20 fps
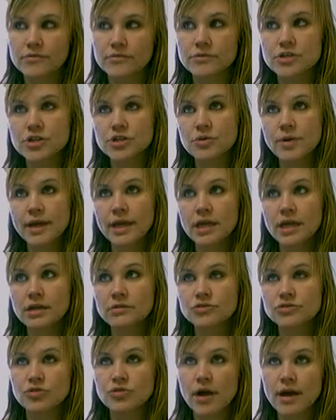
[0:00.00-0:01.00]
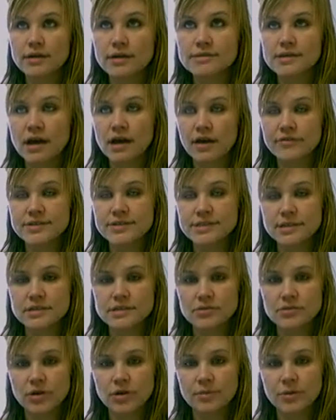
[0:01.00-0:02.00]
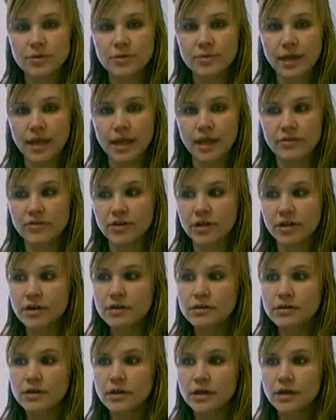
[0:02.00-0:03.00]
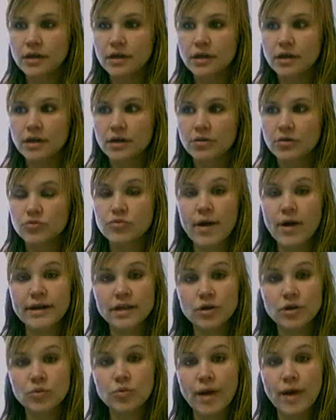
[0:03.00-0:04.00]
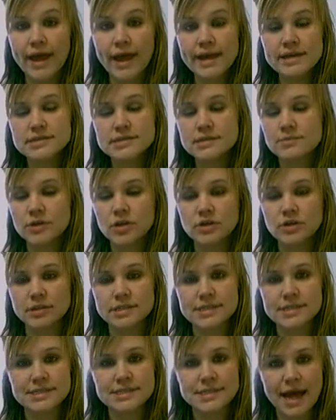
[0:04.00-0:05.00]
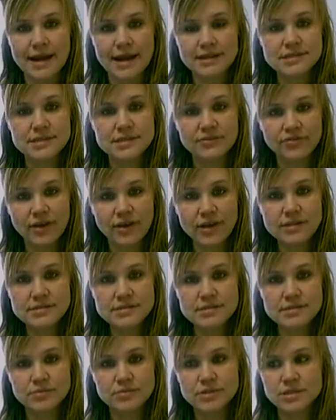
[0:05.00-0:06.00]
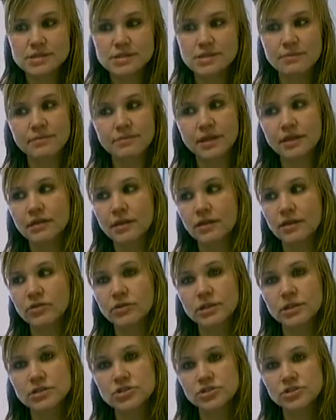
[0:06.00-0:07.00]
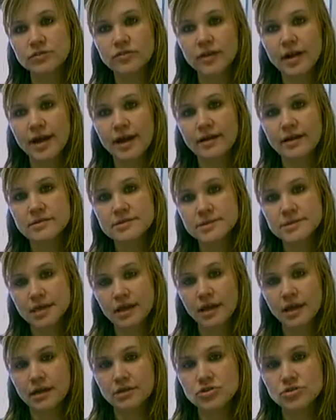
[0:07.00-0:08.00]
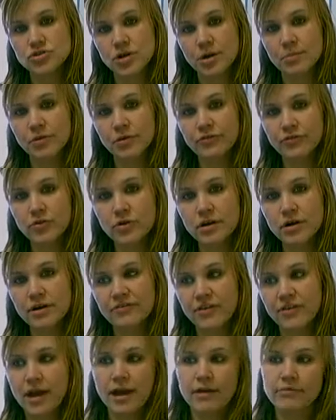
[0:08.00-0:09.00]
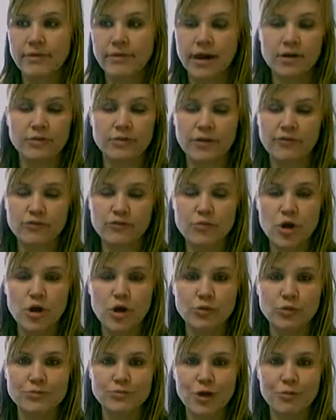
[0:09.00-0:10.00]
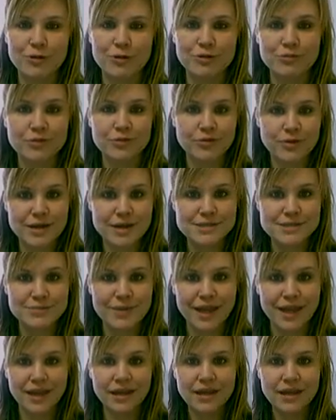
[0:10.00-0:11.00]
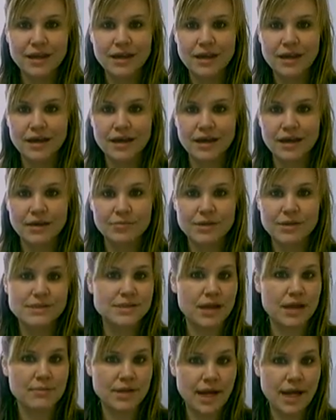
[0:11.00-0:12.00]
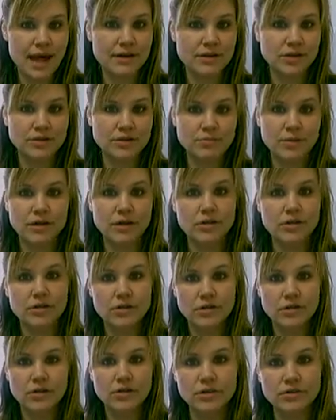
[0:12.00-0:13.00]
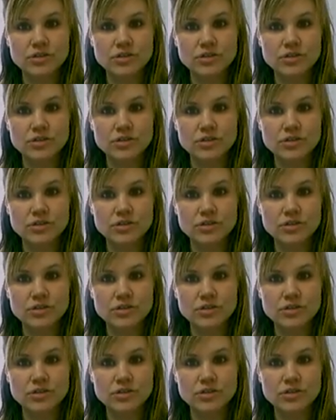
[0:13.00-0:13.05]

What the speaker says: Doing drugs obviously is criminal behavior. Running away is something called a status offense, which is something that only juveniles can get in trouble for. If I ran away from home, nobody would arrest me because I'm an adult, but a